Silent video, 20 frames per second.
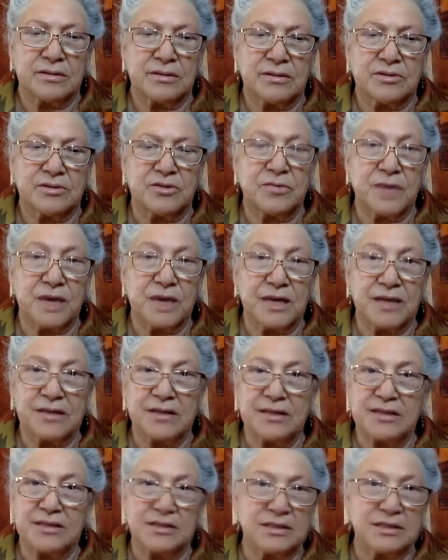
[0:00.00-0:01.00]
to make
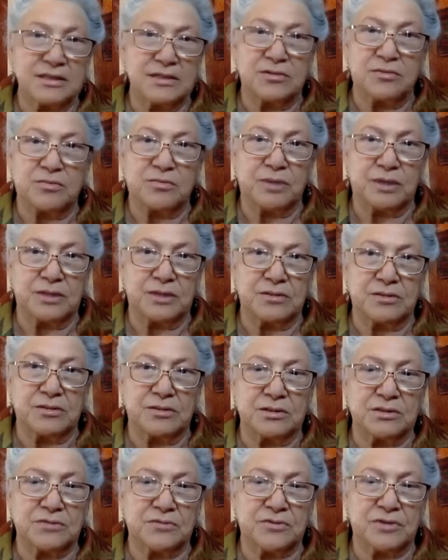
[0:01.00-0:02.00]
these little
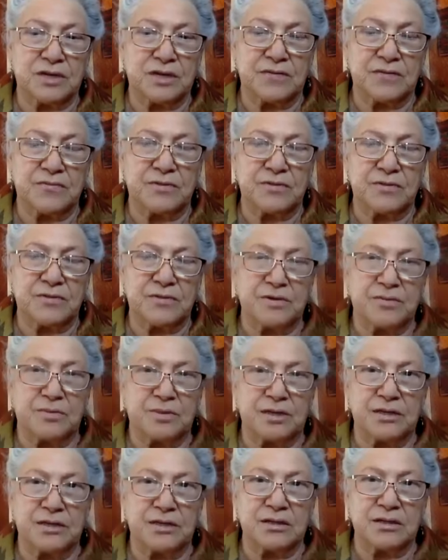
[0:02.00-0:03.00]
bundles for everybody,
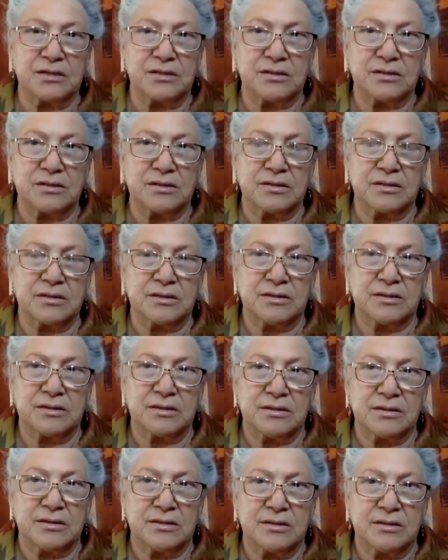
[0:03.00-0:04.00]

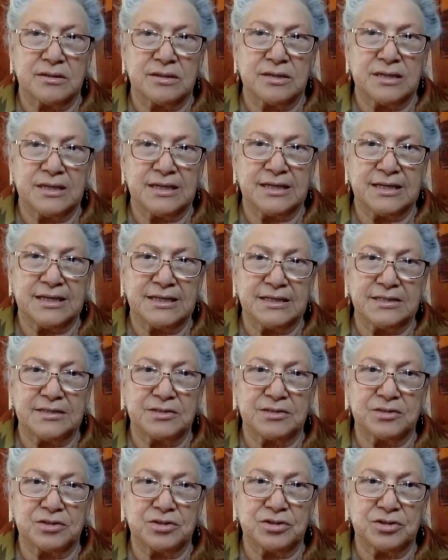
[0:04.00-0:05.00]

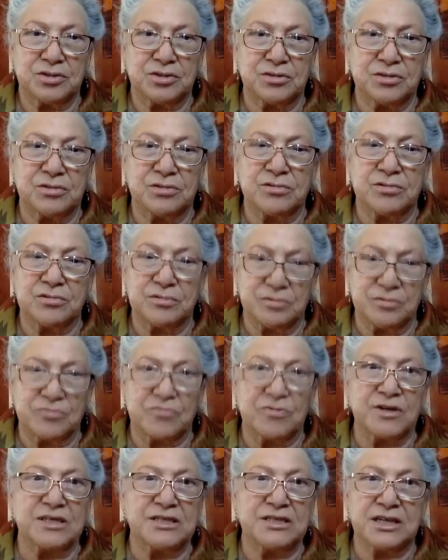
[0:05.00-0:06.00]
and to
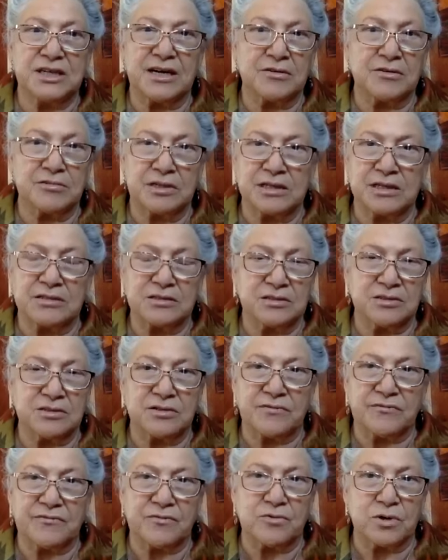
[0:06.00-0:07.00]
reach out into
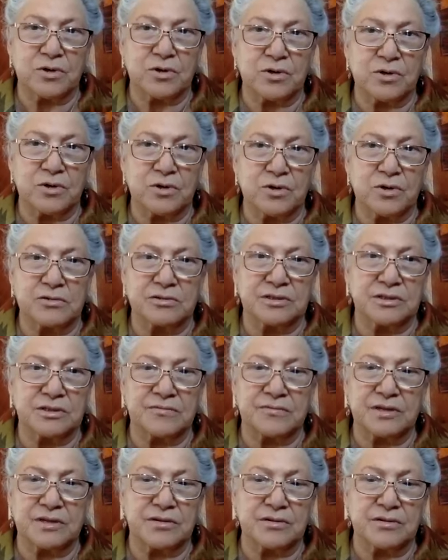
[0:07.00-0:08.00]
the 4 corners
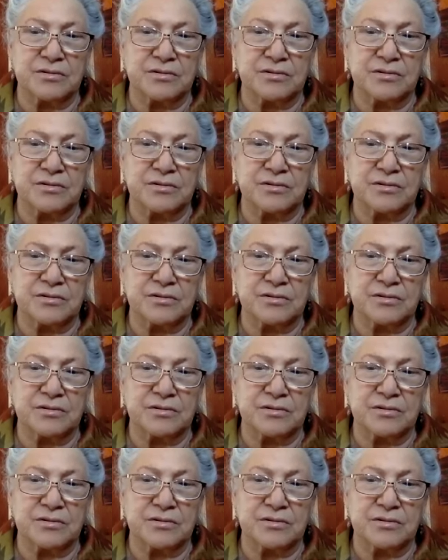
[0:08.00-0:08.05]
of the